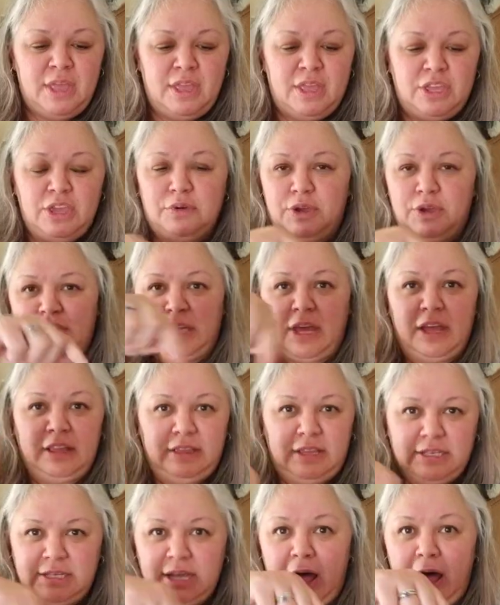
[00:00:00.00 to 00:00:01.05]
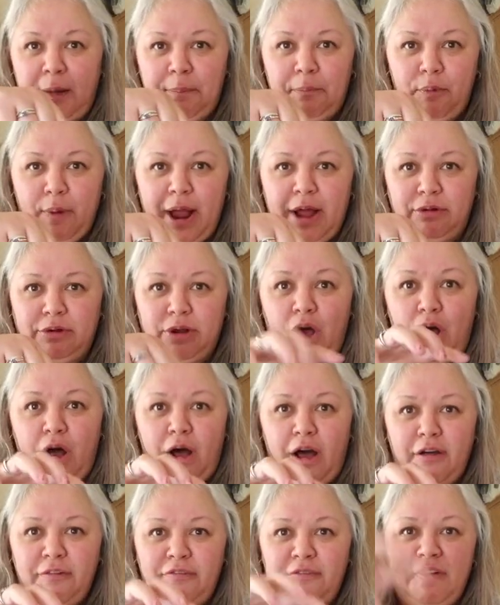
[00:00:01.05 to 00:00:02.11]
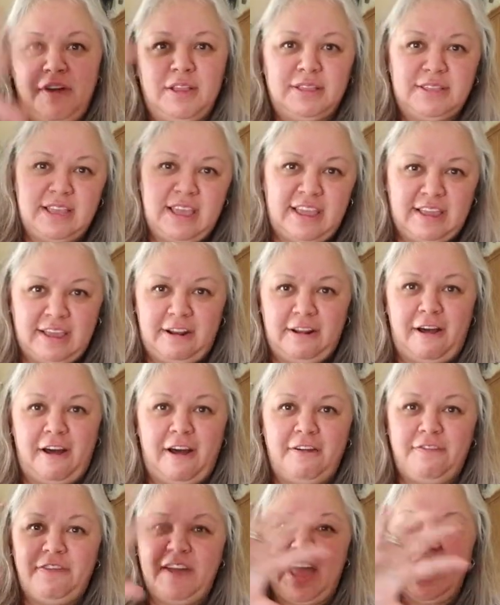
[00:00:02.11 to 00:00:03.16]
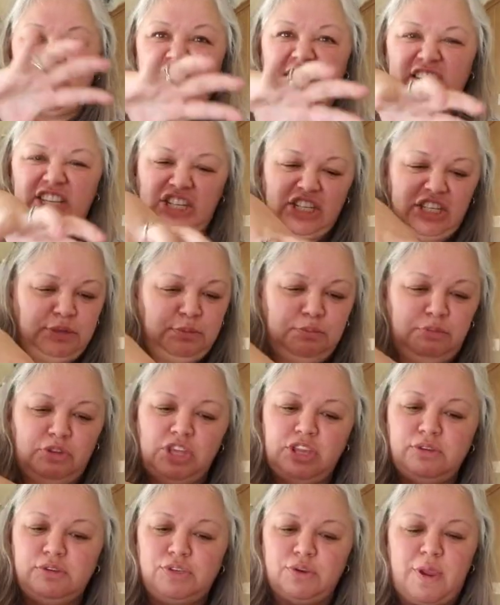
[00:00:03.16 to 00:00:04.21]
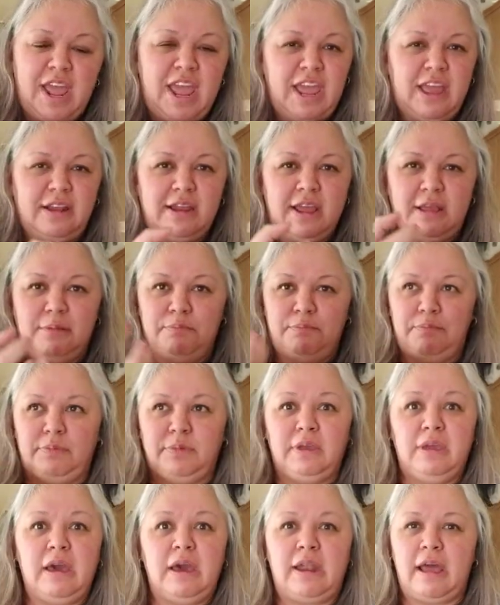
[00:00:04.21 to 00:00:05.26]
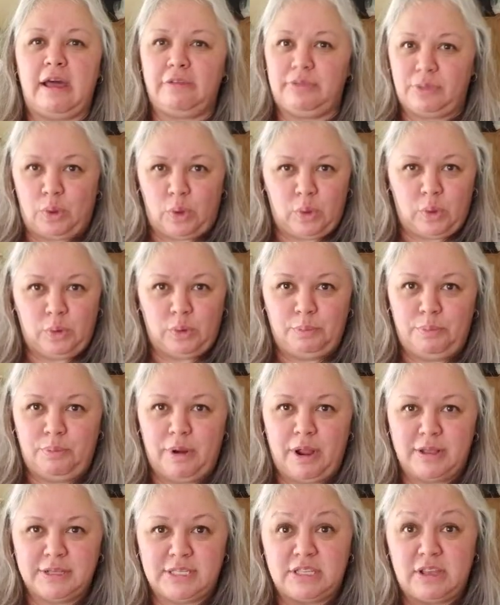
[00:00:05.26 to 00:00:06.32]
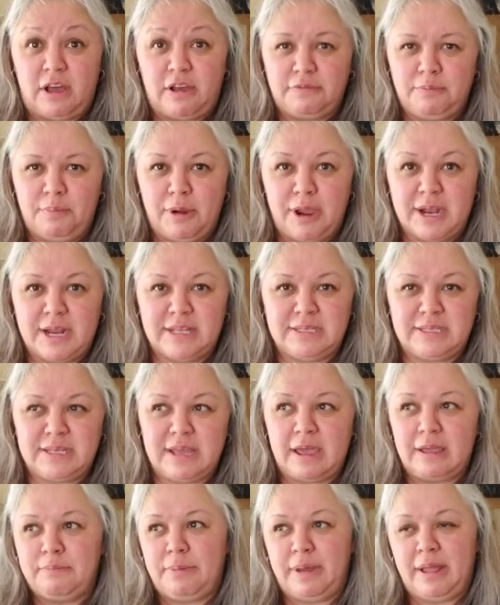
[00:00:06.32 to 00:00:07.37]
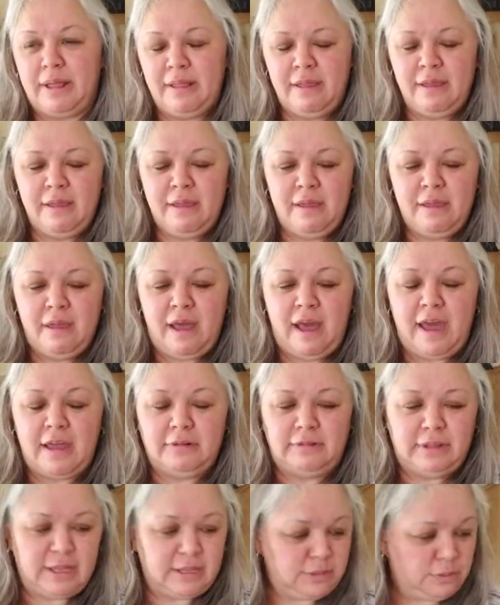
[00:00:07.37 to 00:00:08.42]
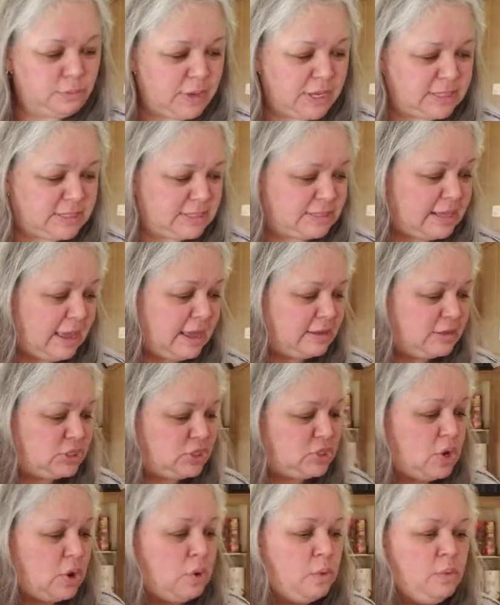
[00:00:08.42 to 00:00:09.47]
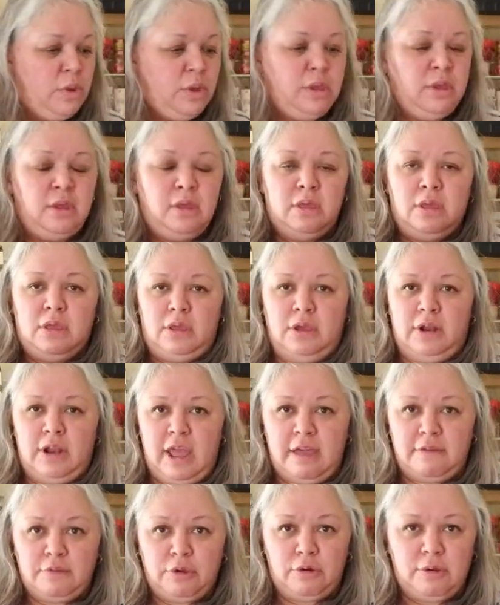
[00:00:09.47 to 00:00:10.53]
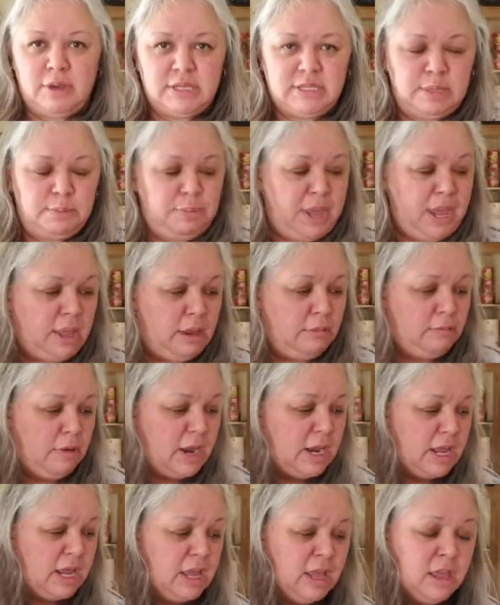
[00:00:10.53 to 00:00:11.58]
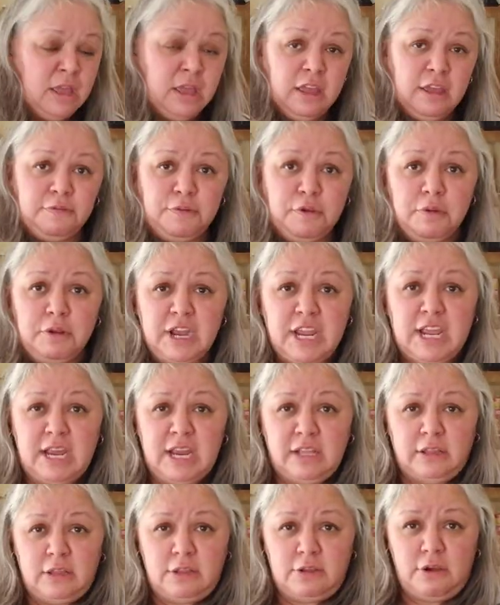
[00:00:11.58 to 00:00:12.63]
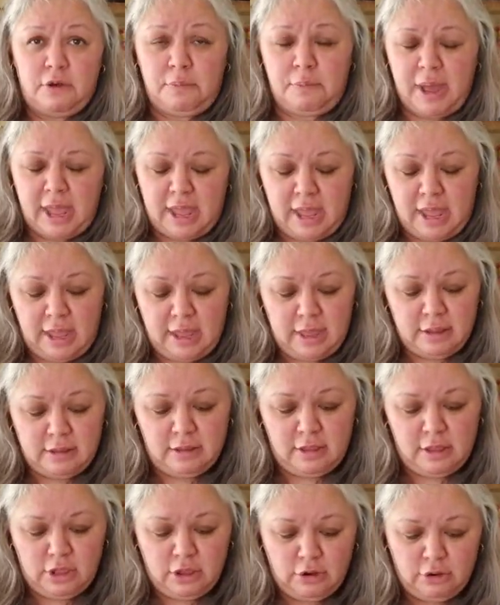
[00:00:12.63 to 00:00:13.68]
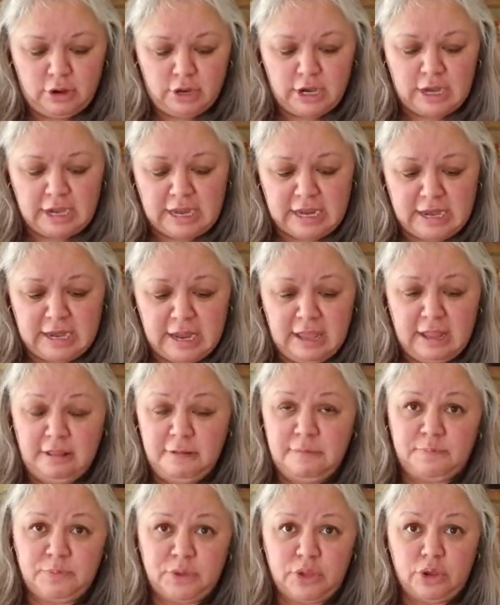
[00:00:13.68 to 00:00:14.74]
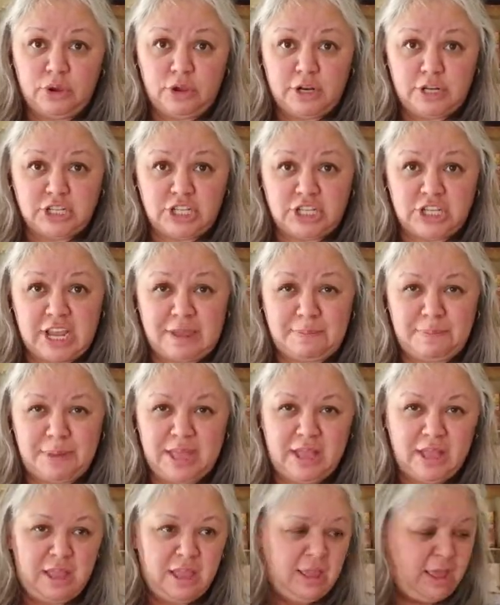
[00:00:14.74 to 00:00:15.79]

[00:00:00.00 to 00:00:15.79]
You could cut the top round off, take it off, and then just use your hand and gut out the whole soft bread inside, but I don't like to waste that. So you're gonna have your greasy pan ready. If you're kneading the dough by hand, you're gonna knead it, you're gonna shape it,